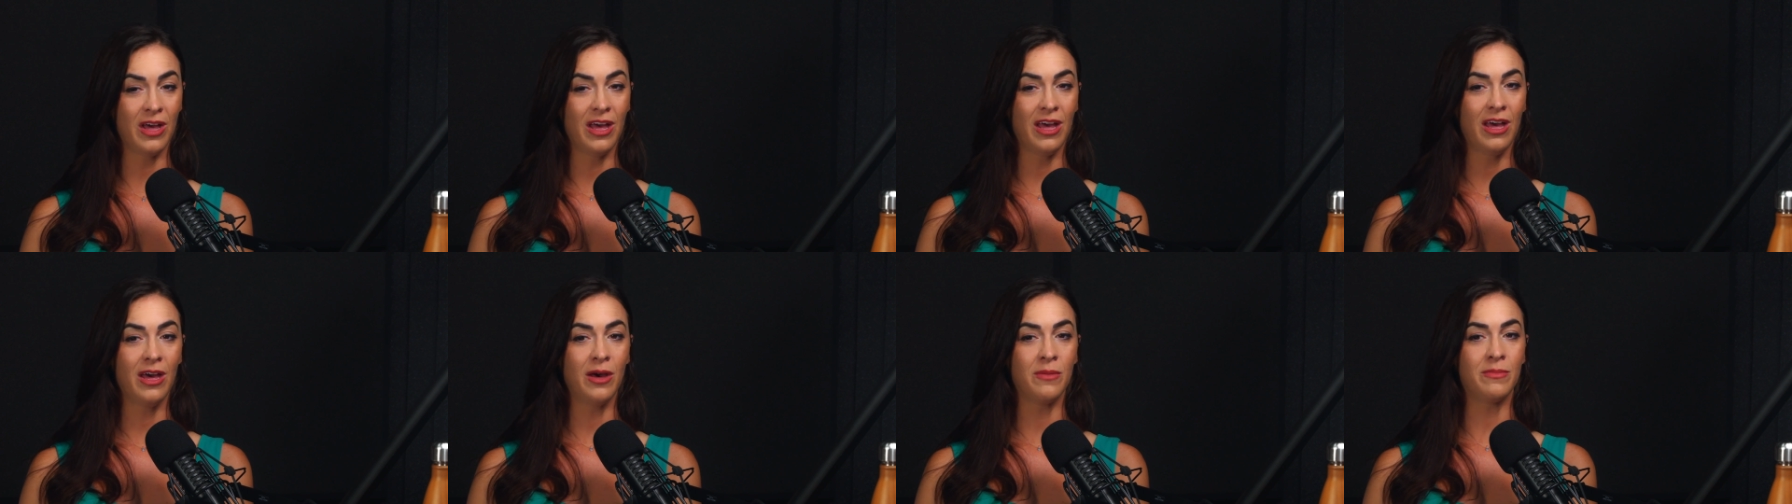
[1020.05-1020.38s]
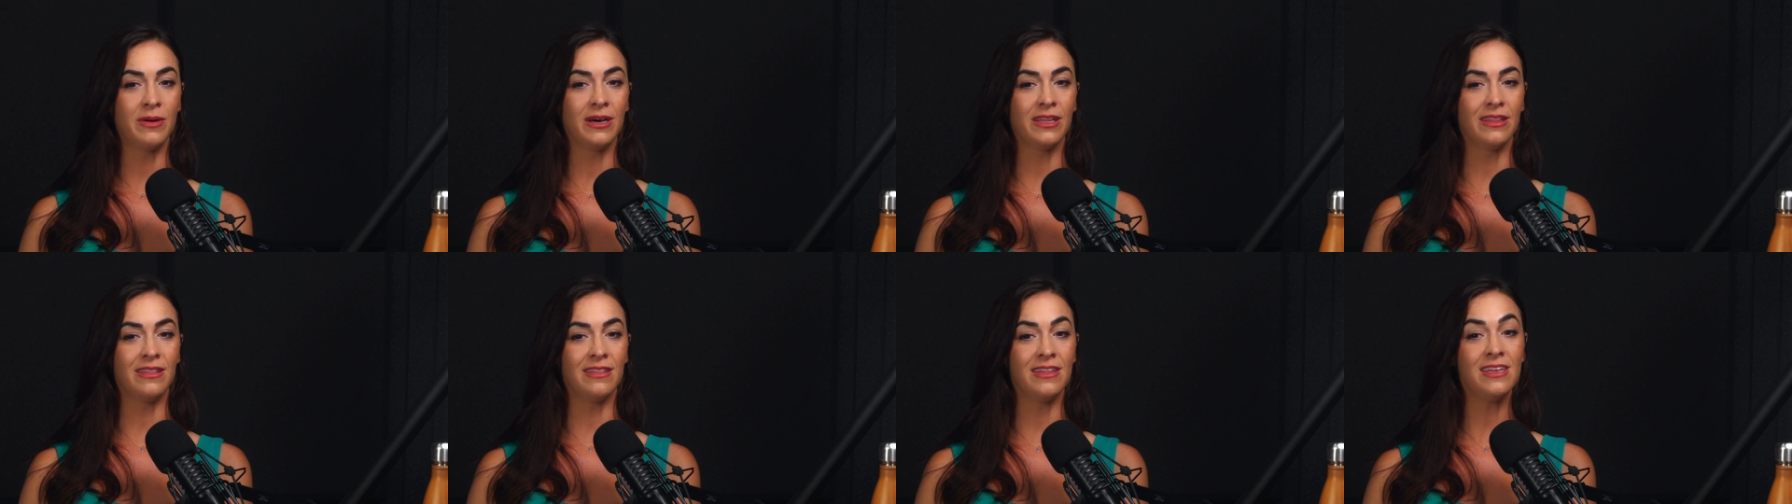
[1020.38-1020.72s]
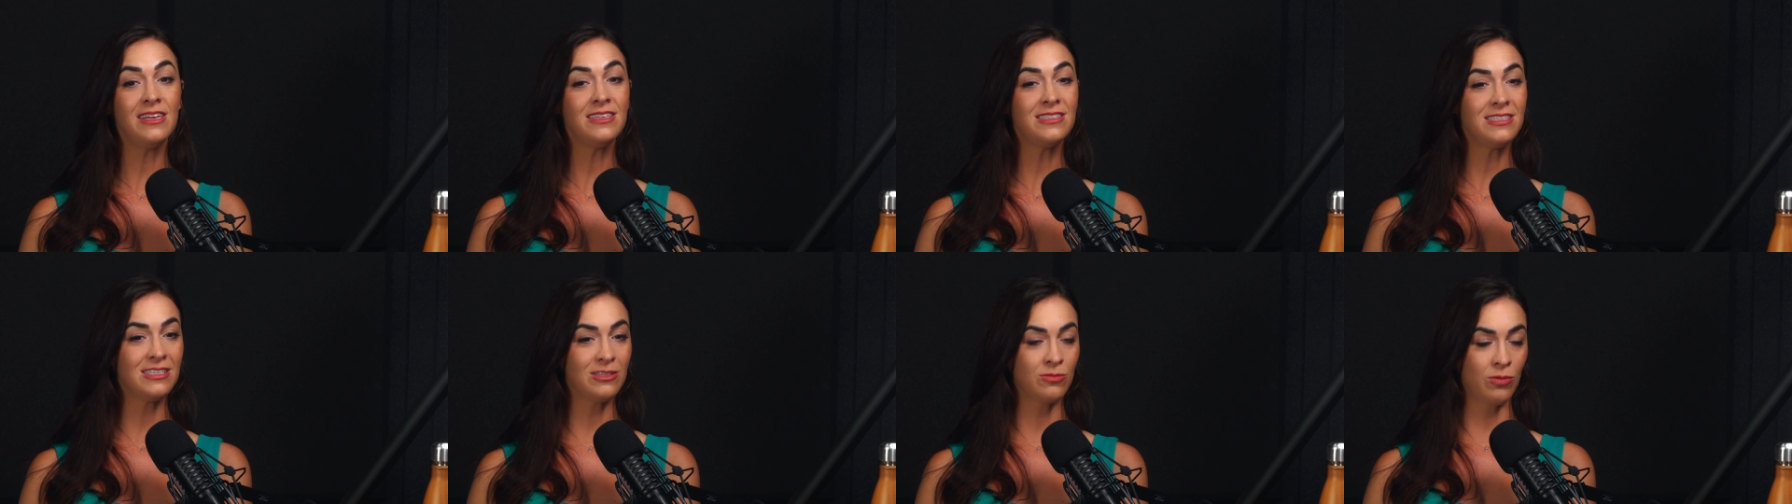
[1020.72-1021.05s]
Yeah. But
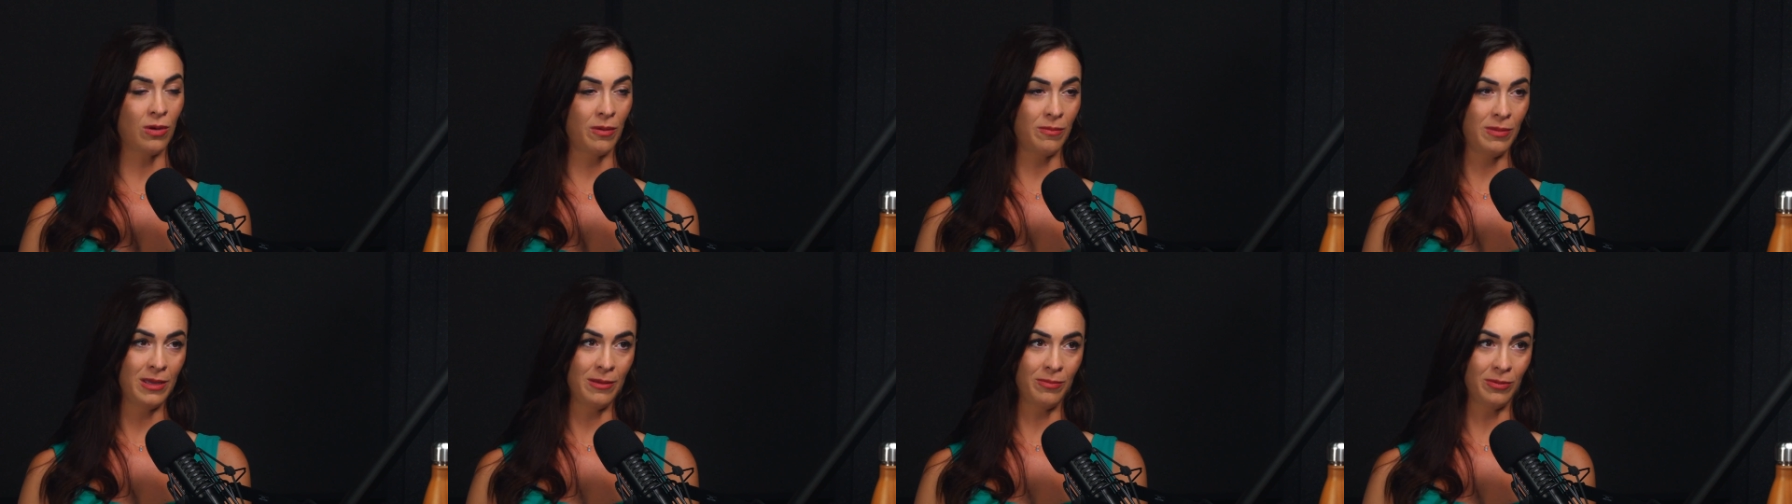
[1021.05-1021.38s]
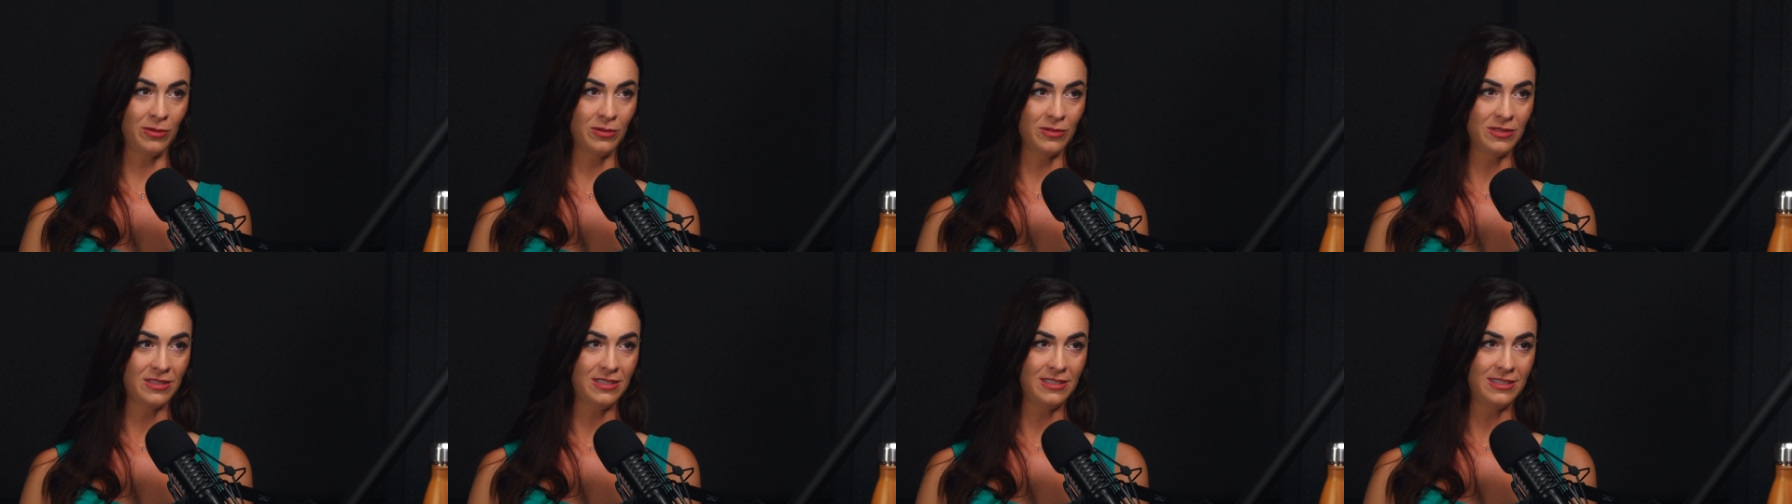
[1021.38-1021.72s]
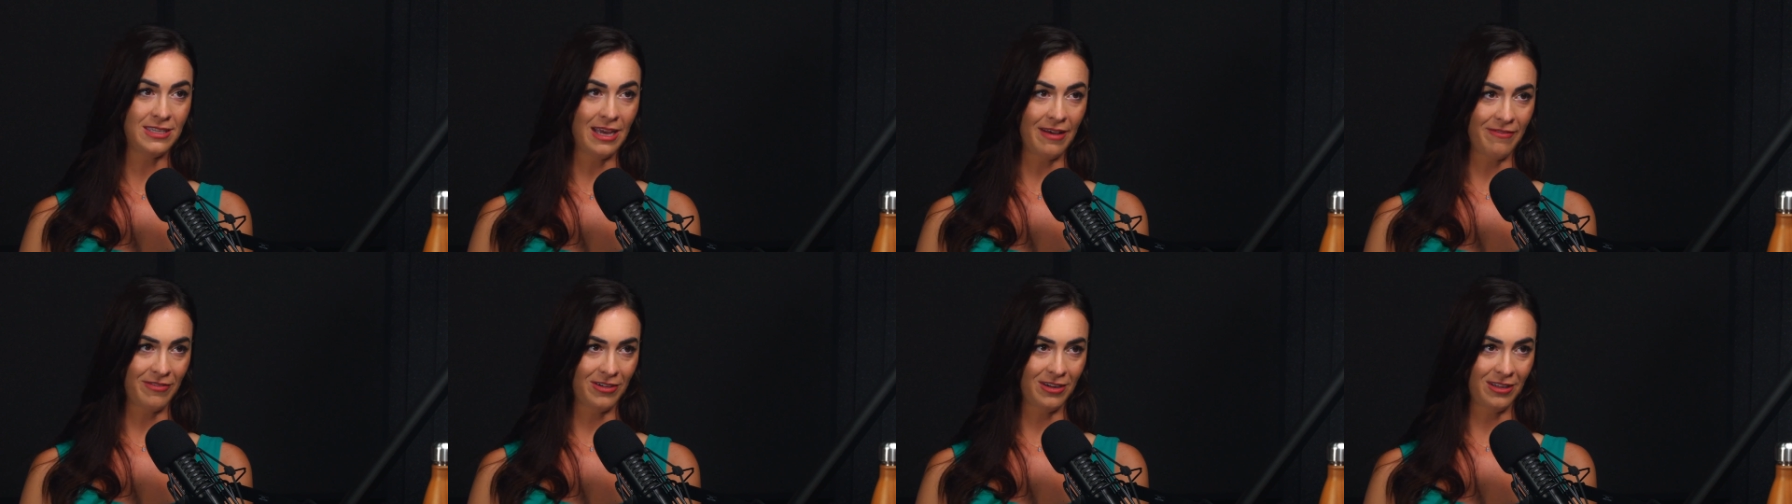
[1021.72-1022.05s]
this is what people
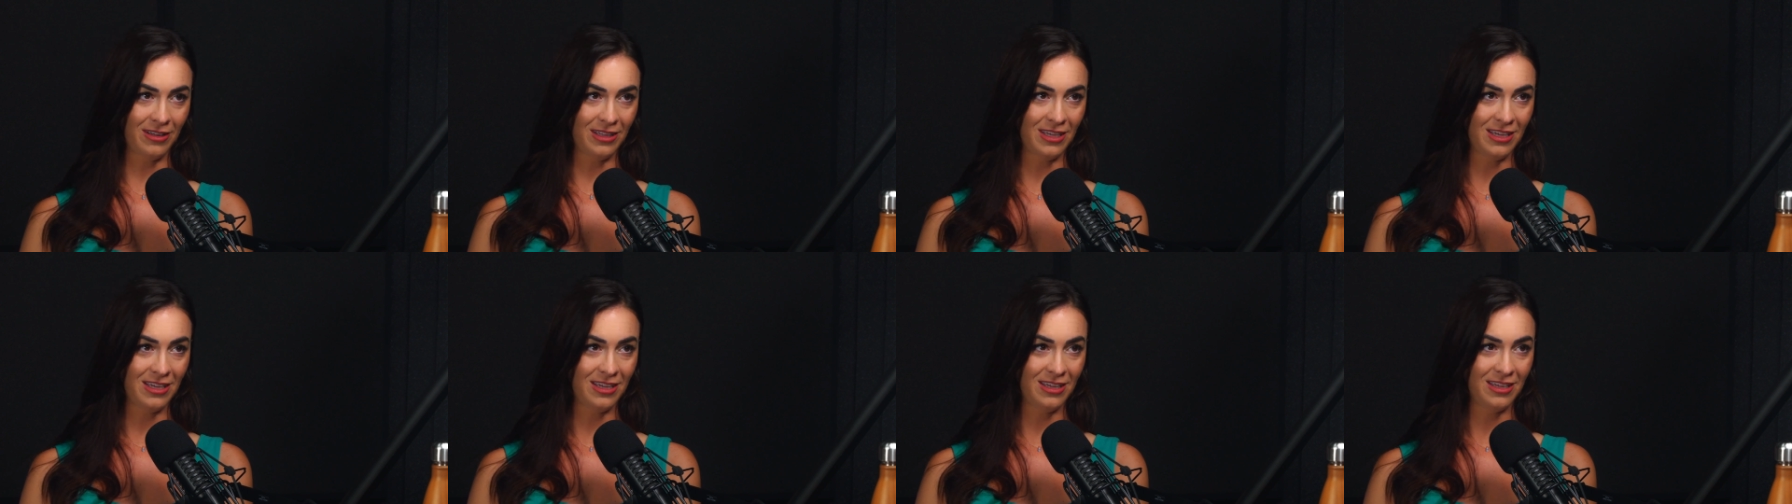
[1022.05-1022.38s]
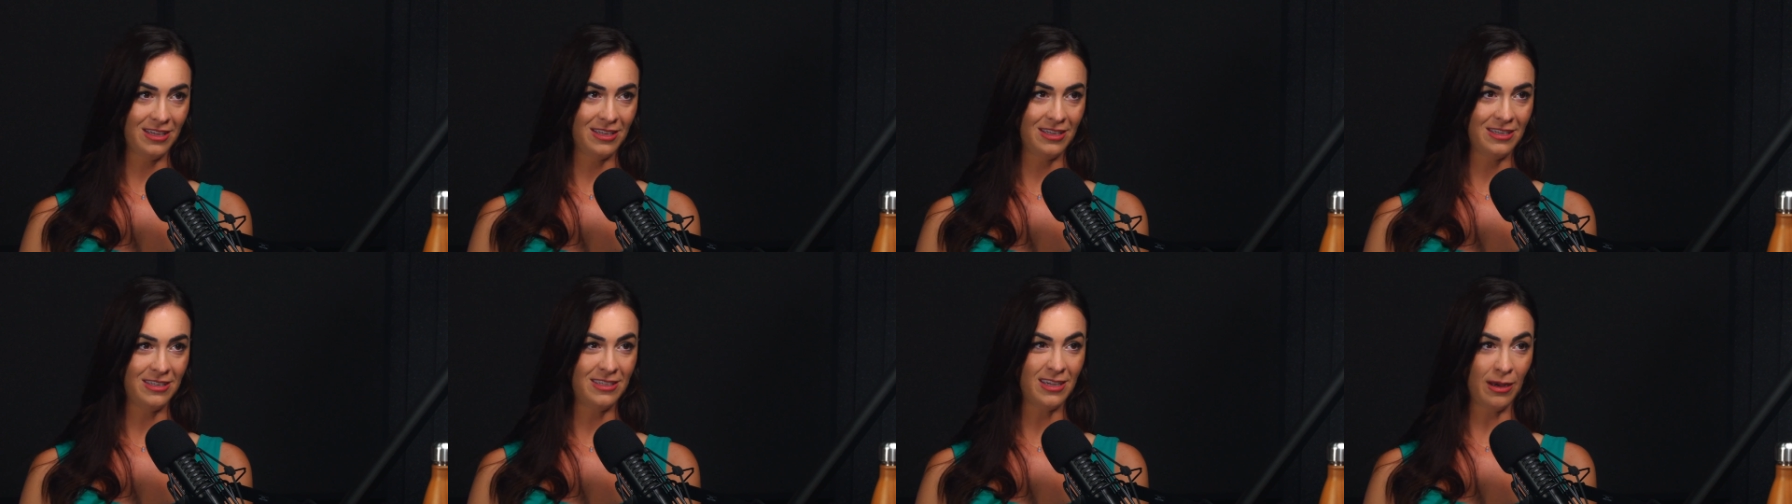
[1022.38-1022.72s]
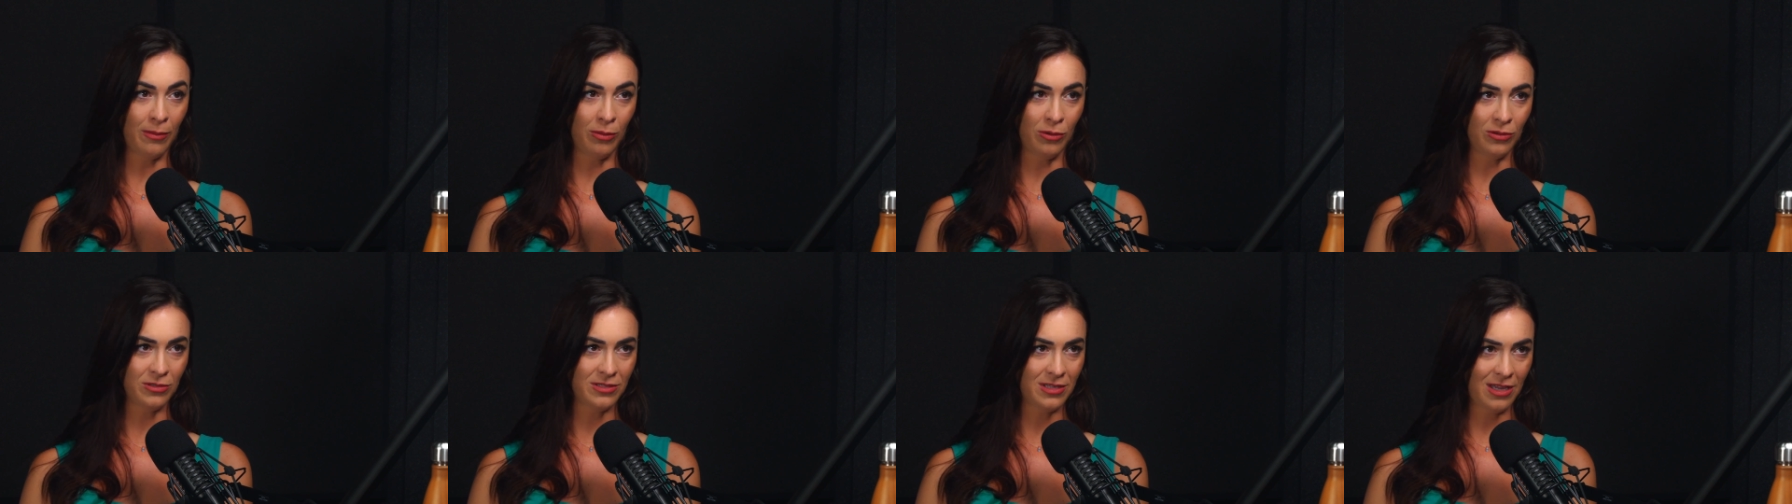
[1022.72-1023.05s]
definitely
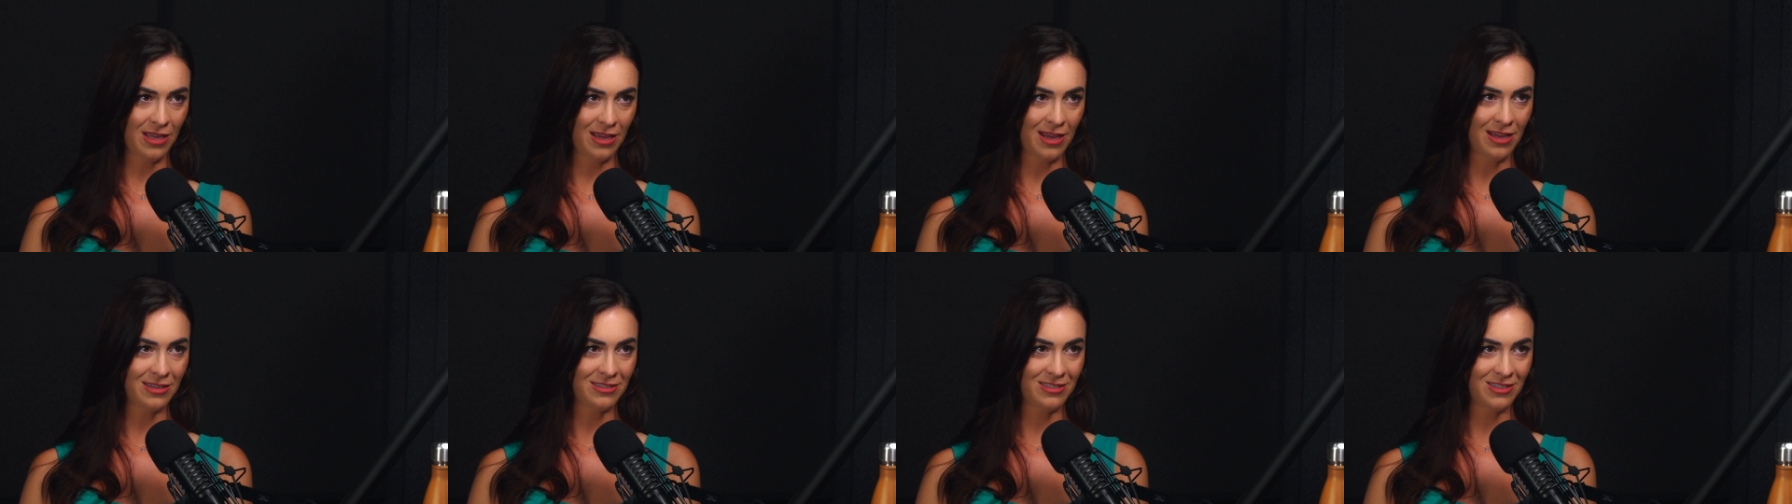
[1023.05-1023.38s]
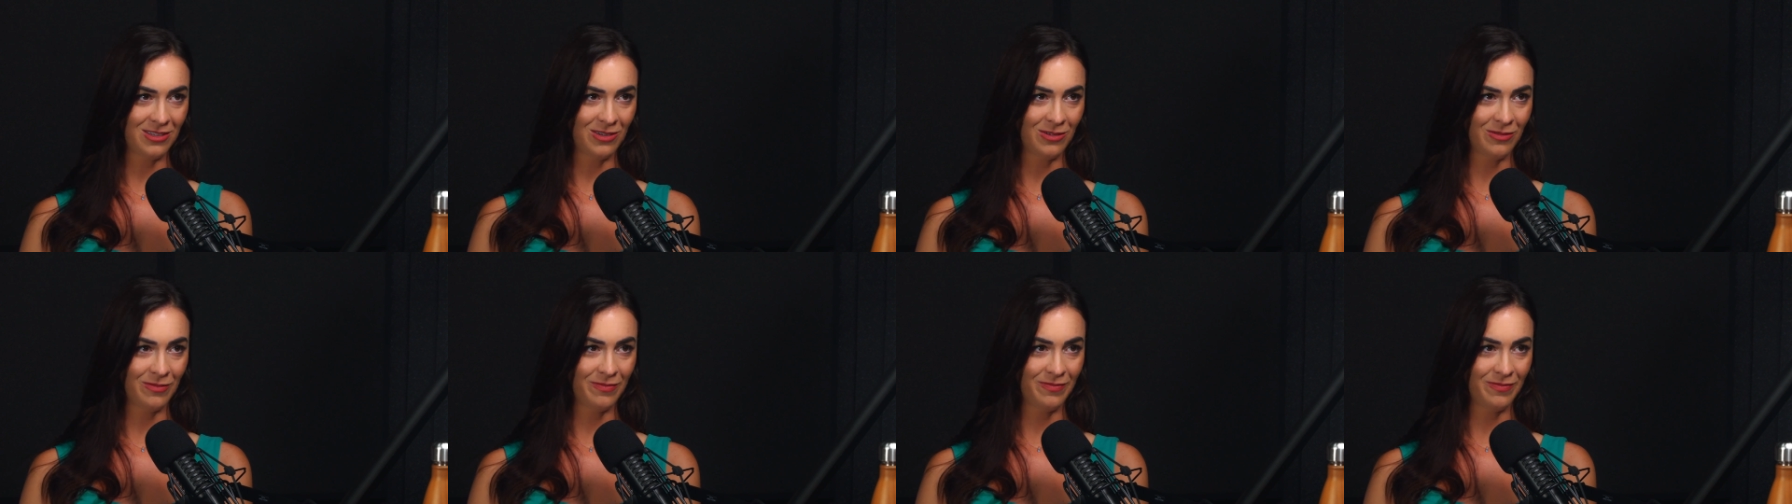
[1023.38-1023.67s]
double say yes to.